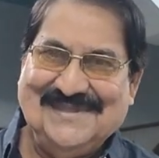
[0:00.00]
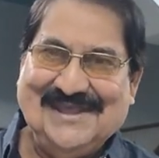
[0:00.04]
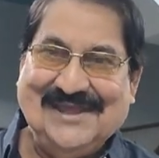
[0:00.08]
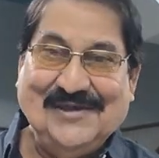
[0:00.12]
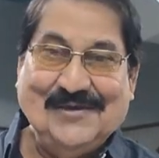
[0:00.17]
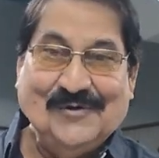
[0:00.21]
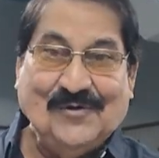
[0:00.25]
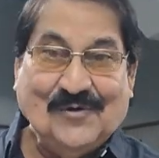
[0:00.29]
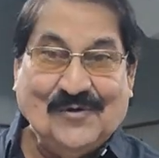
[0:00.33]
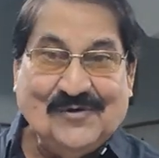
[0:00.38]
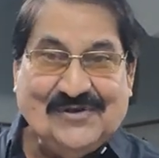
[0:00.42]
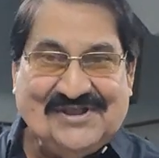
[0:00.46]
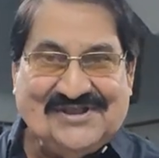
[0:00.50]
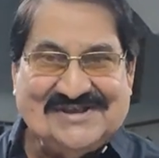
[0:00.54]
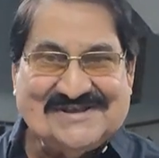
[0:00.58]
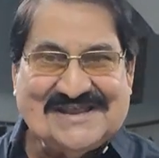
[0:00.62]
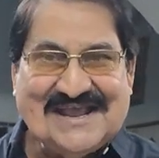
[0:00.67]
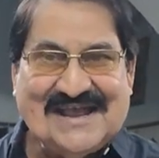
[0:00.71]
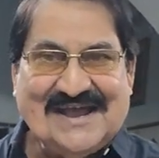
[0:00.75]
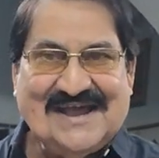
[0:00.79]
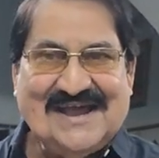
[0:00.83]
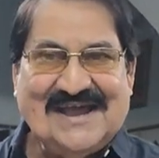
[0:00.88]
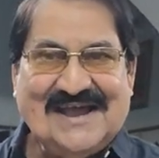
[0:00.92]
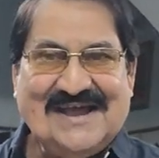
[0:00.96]
The
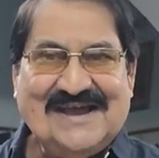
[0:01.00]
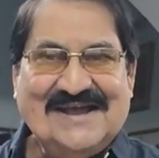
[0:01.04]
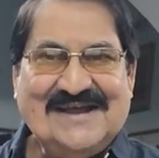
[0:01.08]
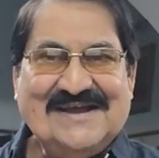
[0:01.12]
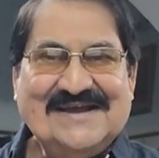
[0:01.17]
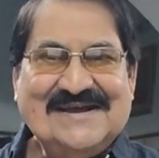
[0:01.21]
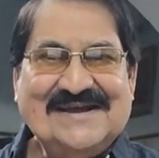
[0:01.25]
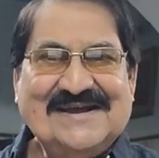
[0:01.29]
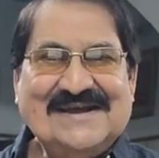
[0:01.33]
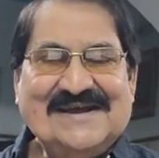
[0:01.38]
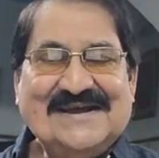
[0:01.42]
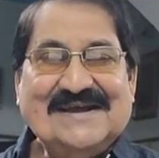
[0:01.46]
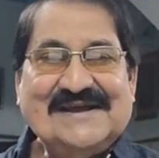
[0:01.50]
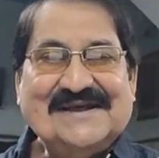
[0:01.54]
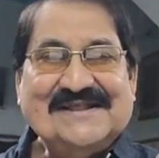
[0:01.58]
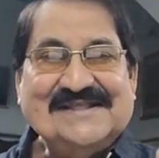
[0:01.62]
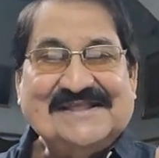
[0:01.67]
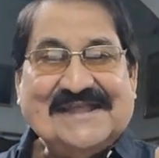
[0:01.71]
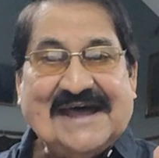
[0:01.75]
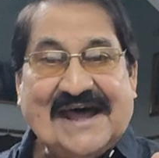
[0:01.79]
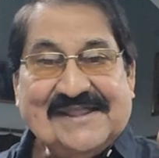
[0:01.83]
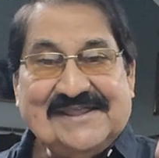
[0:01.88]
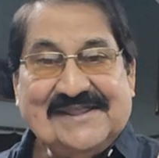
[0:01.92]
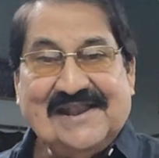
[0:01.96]
Orissa
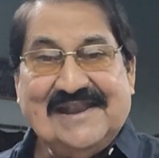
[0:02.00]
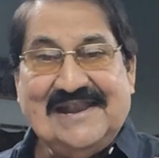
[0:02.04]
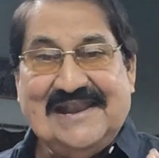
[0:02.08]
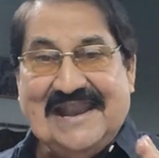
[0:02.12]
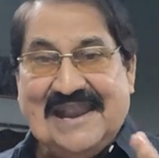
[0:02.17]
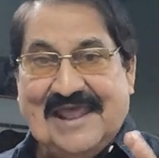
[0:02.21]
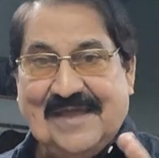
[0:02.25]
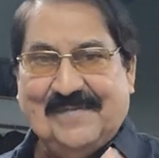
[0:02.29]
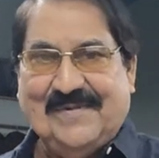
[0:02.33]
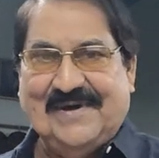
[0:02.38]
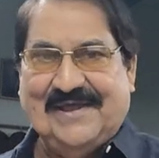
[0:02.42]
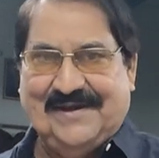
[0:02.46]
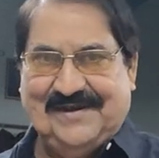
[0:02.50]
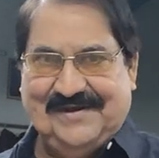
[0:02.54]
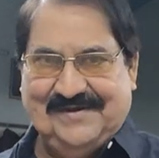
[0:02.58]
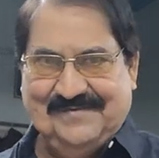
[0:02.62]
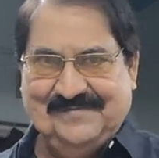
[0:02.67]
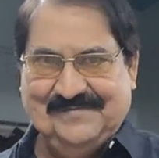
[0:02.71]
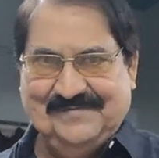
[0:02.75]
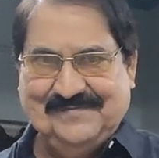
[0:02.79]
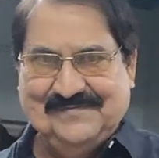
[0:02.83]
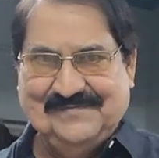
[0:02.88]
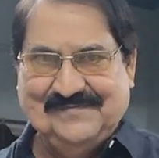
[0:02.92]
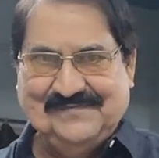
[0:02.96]
Dadan
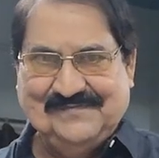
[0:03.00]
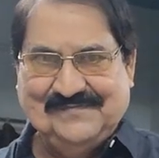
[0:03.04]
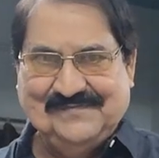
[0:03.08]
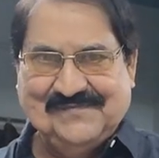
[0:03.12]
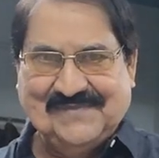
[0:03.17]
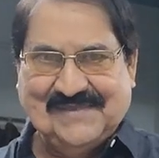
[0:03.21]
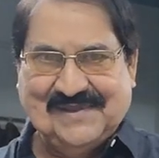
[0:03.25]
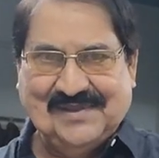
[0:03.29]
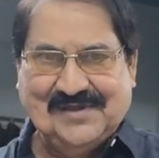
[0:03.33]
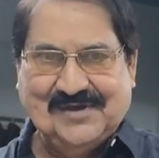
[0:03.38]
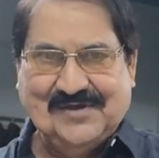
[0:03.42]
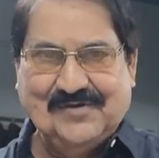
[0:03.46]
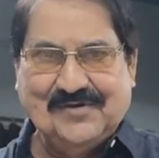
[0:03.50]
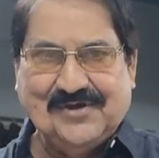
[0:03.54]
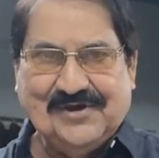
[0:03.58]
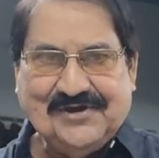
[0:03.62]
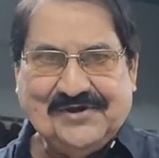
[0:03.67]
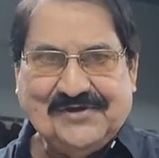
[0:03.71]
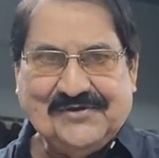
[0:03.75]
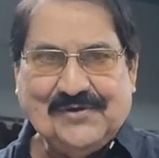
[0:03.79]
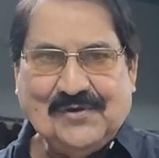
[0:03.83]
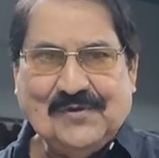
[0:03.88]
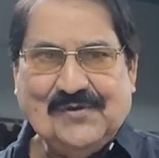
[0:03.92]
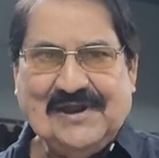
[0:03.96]
Labor
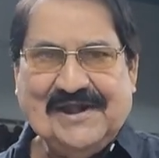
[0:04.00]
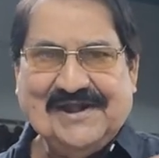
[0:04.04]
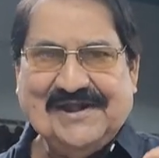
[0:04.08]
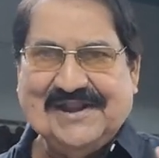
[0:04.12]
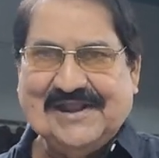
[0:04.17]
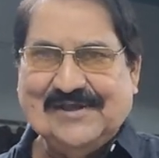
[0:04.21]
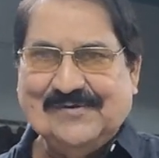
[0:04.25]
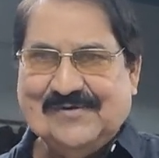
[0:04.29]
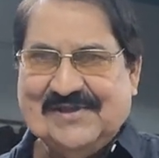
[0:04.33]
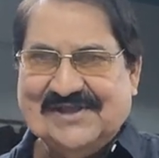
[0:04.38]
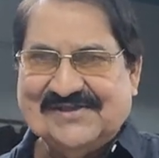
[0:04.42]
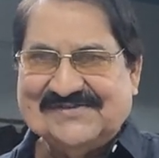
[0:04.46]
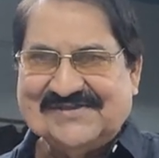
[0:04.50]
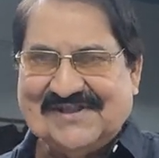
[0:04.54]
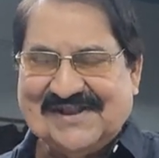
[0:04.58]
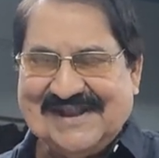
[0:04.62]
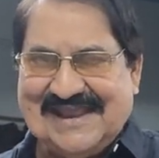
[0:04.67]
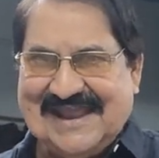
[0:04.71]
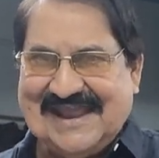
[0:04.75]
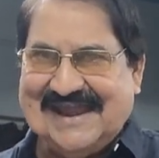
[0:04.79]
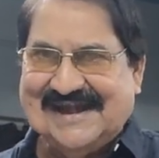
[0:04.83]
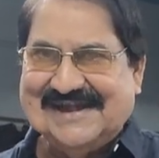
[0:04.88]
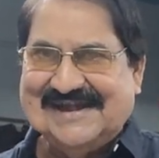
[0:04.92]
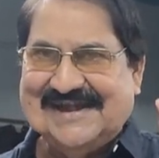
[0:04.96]
Control and
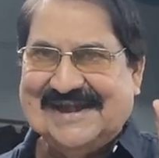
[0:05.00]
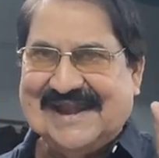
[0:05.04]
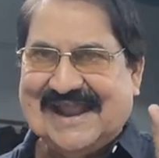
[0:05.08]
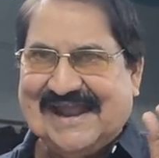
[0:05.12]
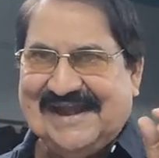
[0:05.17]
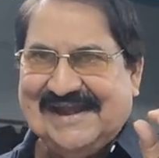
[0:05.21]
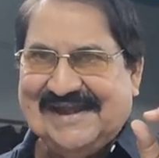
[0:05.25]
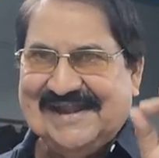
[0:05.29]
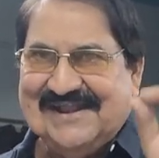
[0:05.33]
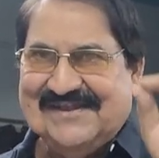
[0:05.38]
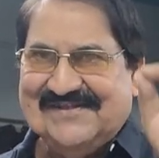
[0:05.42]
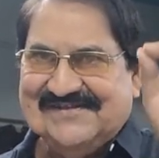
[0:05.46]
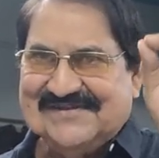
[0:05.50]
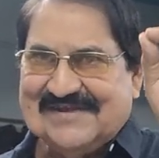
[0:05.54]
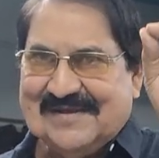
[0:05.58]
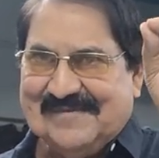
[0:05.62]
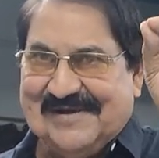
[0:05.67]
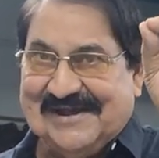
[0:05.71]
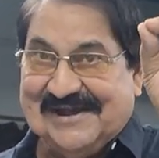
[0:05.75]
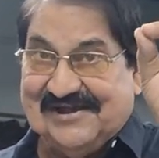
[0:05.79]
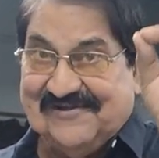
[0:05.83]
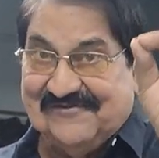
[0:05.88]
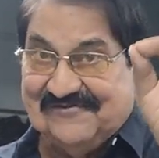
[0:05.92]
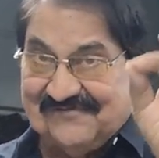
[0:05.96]
Regulation Act
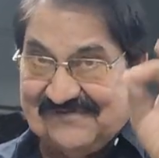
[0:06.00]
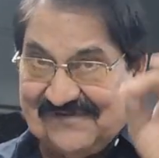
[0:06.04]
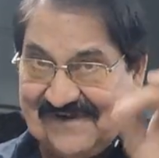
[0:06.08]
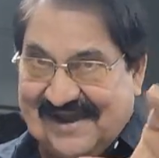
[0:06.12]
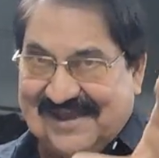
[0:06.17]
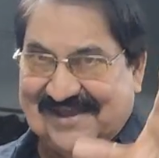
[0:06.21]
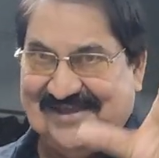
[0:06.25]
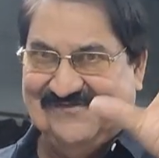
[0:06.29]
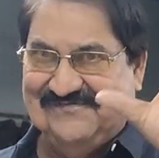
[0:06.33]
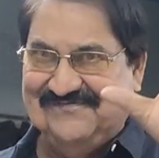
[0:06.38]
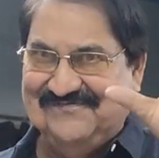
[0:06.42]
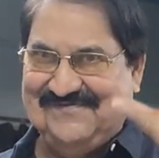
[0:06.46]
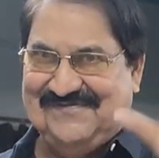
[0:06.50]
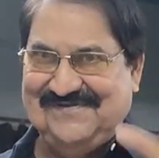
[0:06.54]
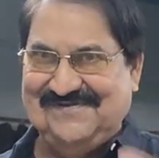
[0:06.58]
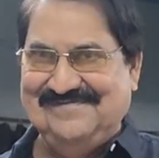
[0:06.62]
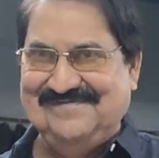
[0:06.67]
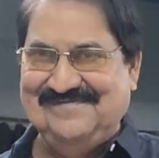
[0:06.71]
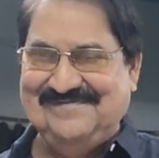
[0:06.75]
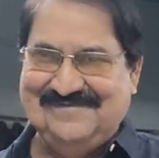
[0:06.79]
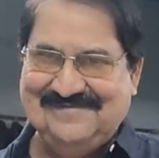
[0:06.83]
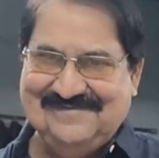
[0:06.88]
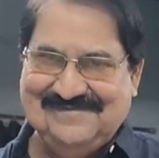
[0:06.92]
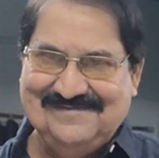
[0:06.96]
1975
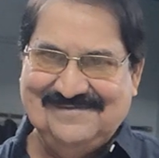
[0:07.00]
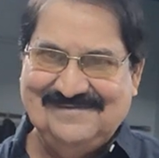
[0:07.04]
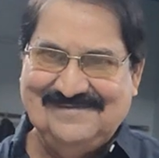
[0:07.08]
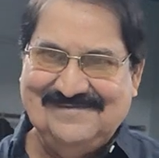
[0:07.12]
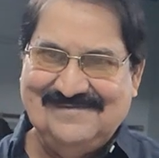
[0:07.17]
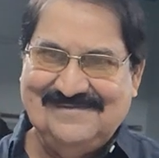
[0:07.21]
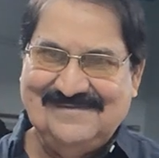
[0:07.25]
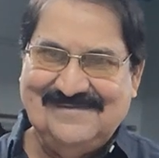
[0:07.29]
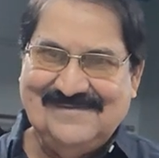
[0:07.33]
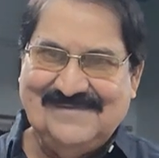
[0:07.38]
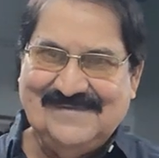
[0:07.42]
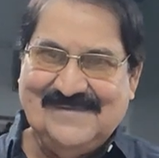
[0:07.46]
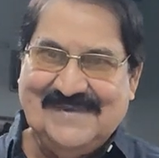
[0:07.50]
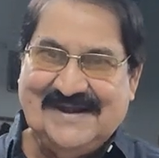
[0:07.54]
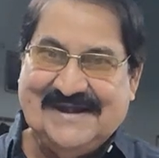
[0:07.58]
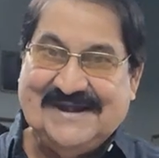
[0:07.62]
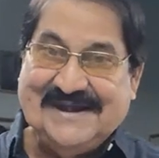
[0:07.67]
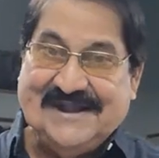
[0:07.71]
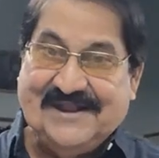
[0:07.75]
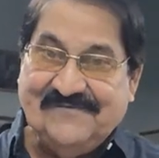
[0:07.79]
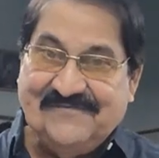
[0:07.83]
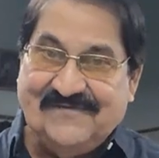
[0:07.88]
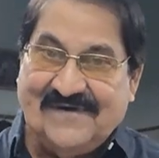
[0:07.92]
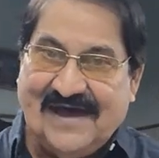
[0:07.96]

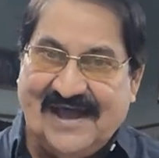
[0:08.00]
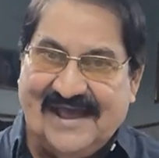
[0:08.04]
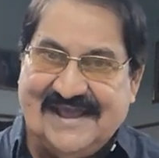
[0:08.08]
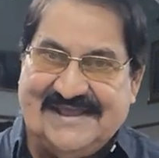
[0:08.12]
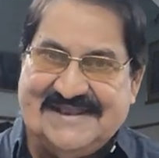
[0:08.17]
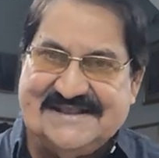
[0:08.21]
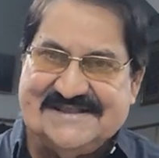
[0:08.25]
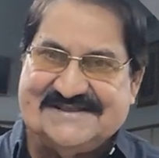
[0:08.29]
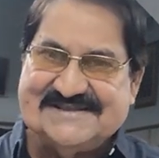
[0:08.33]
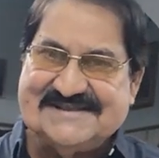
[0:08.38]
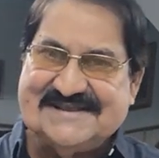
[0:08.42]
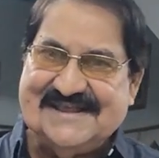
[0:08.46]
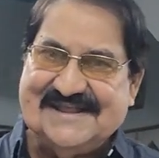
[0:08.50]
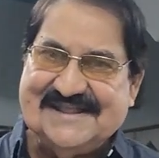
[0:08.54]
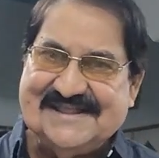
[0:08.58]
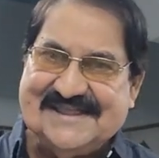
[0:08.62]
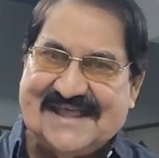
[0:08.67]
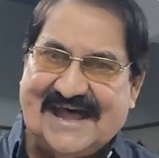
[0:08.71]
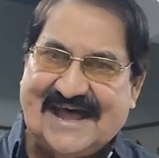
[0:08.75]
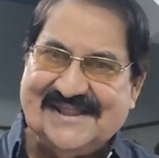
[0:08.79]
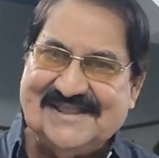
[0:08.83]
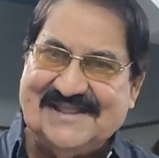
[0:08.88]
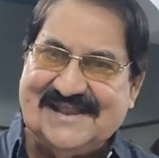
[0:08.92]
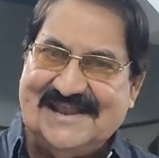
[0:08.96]
defines
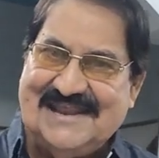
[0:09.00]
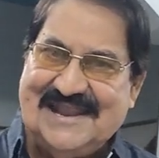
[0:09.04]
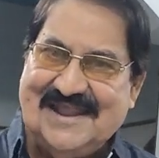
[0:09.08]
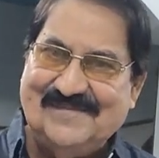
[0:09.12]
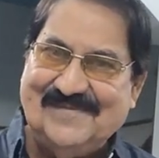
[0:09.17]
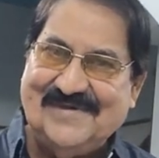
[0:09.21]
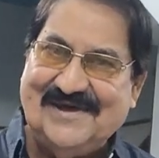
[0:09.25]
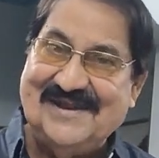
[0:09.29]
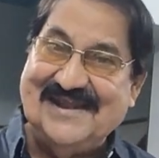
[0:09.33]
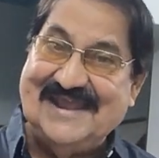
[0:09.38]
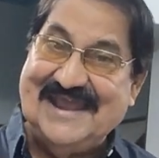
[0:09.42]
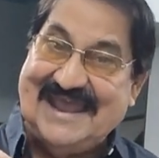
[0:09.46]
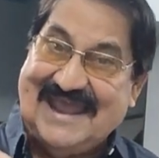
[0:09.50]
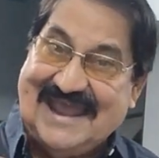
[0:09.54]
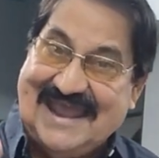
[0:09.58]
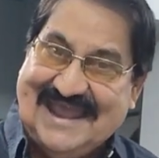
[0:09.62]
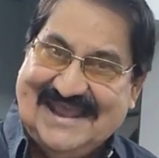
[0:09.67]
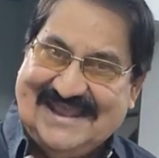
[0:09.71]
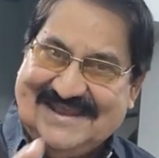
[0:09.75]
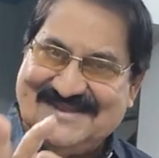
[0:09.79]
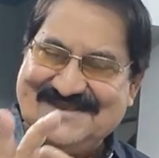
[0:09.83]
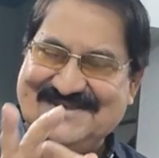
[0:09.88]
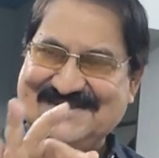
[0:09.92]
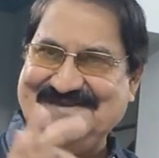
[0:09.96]
Dadan labor
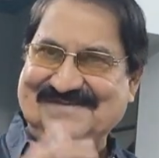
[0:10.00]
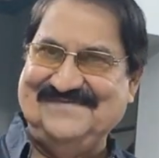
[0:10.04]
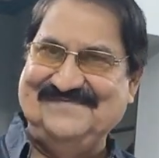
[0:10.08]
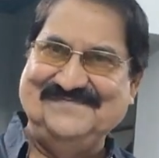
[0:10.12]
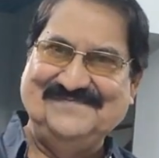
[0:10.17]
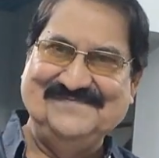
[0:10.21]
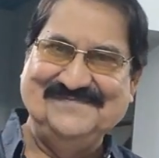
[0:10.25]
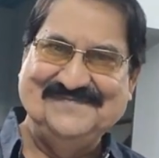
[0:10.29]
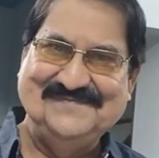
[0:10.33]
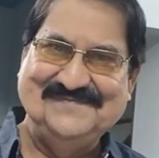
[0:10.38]
as